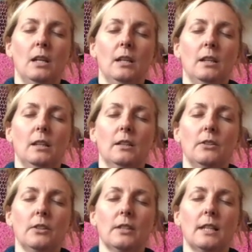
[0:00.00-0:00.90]
And
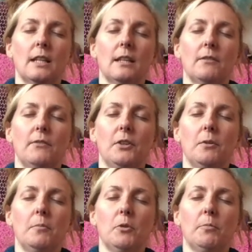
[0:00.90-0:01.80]
just taking a few
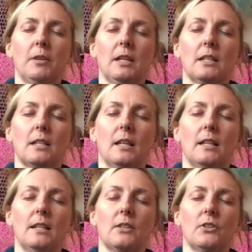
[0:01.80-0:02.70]
more breaths like
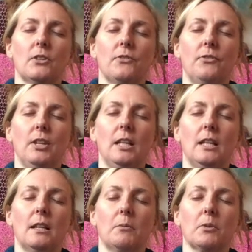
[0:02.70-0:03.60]
this and just feeling
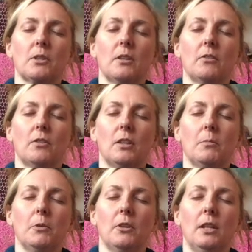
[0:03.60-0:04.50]
what's going on in the
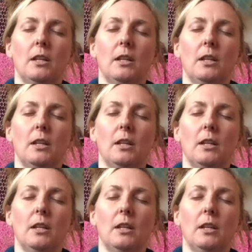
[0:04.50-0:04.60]
body.